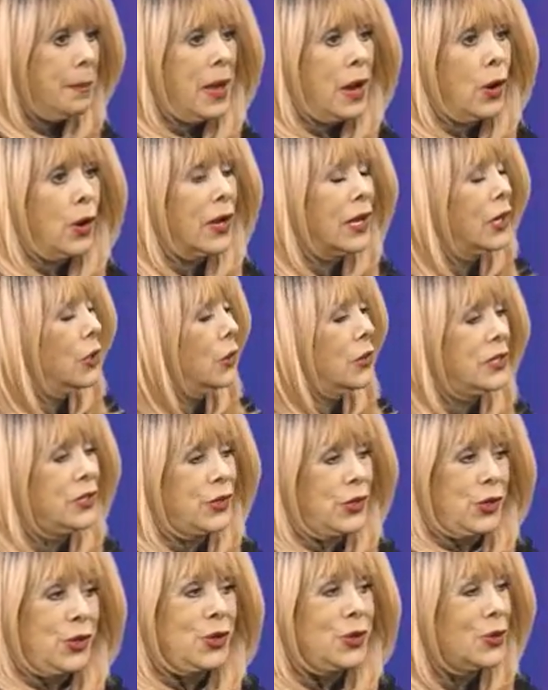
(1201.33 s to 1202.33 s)
America
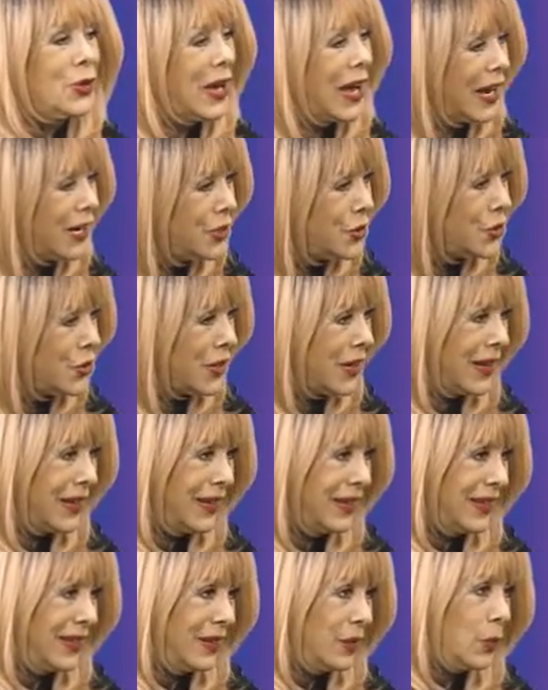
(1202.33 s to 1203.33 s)
is a new
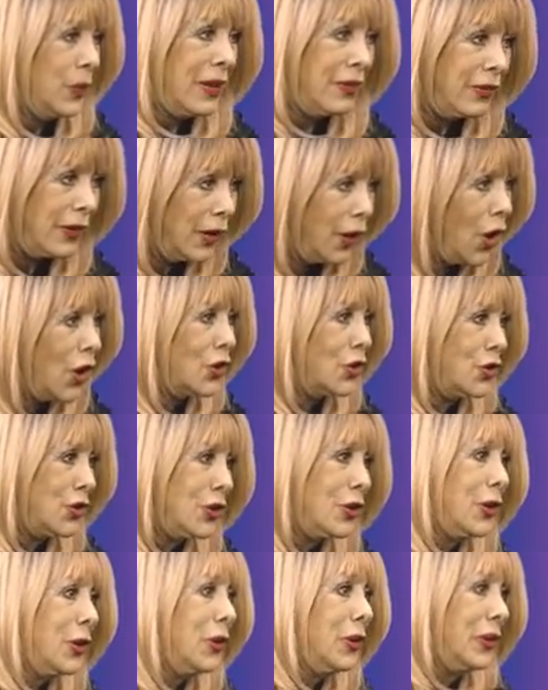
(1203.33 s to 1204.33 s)
country. We have a lot
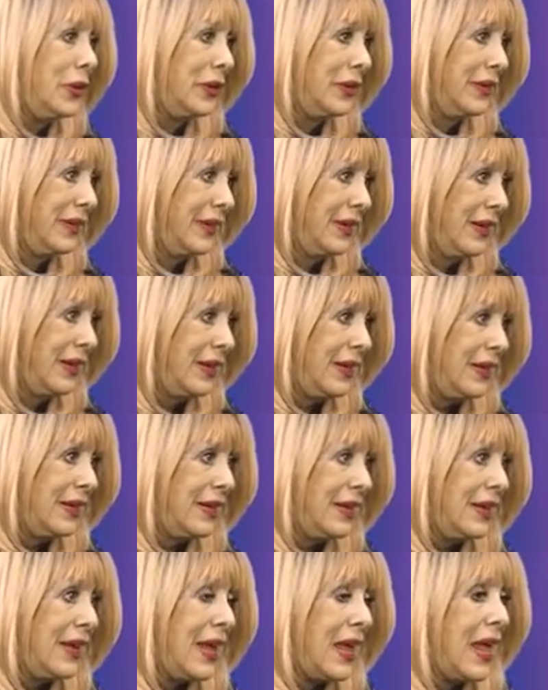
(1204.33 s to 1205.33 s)
to learn.
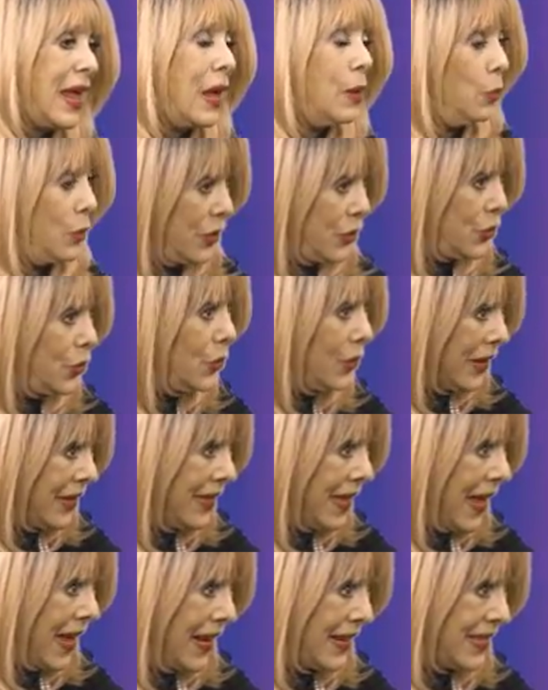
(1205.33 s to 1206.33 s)
and we're
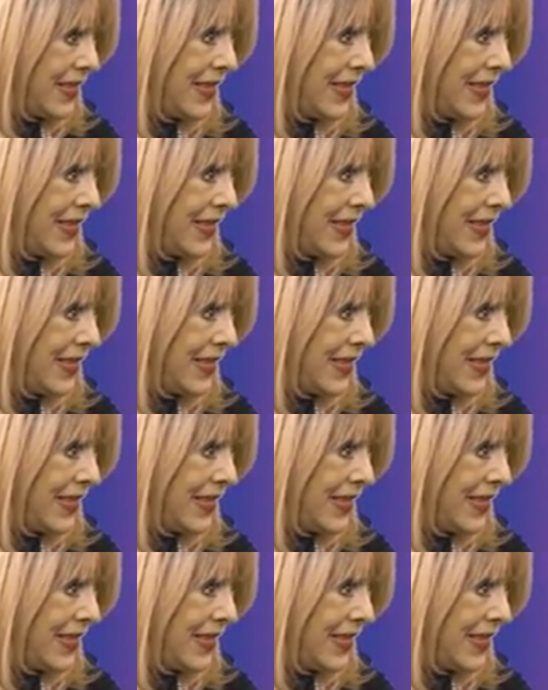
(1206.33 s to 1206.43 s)
doing